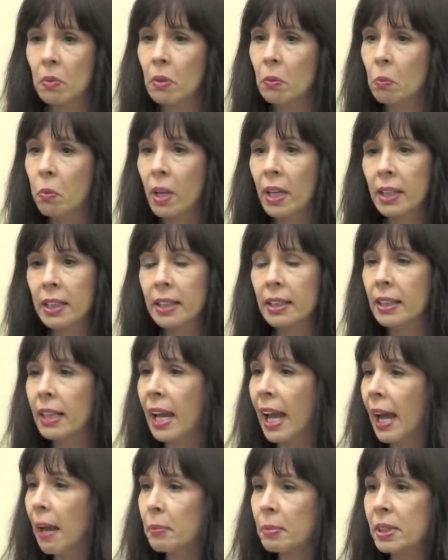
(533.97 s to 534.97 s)
what can
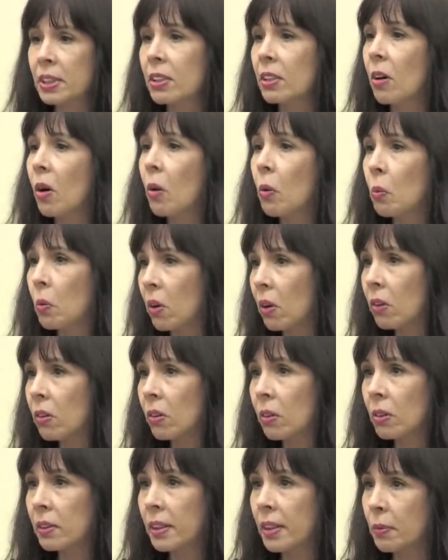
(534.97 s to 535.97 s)
happen to the whole
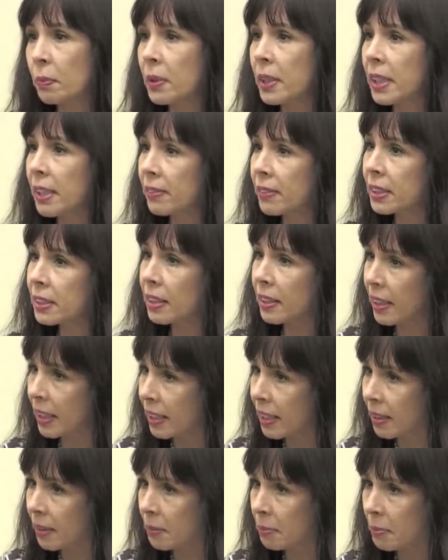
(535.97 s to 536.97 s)
world if we give it to them?
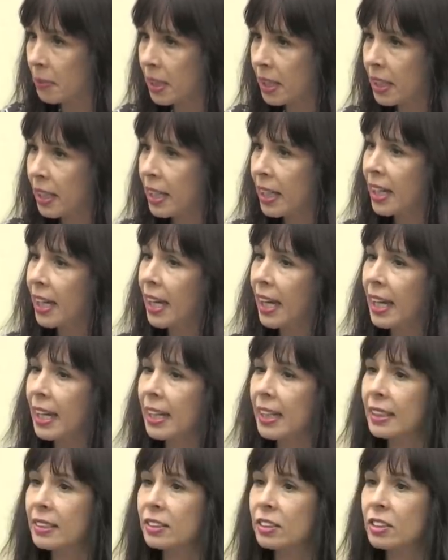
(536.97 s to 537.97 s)
Mm-hmm.
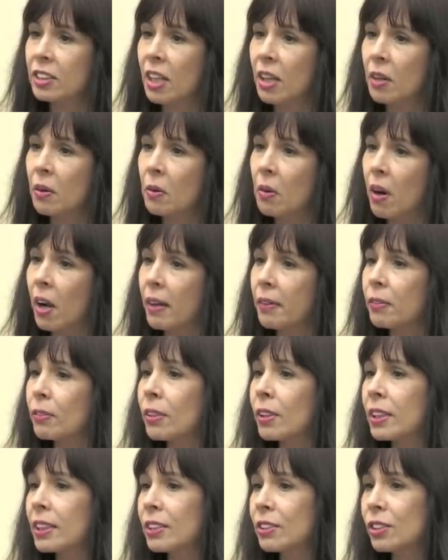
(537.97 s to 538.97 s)
And so I
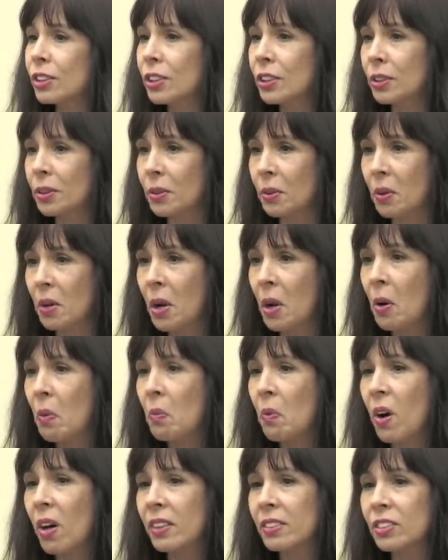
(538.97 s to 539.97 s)
really do
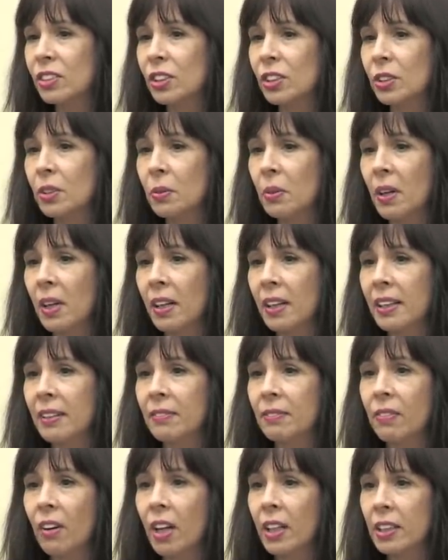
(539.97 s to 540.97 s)
want to
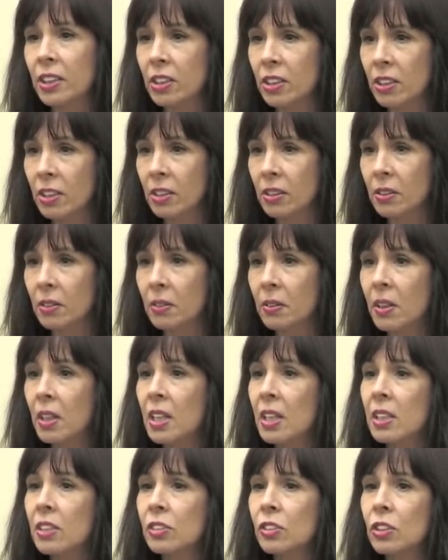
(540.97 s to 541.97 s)
invite you
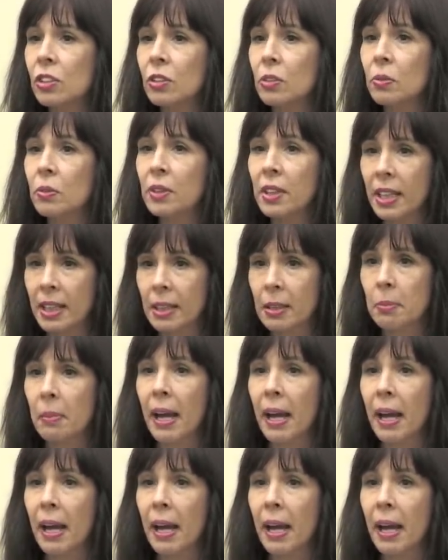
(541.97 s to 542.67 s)
to think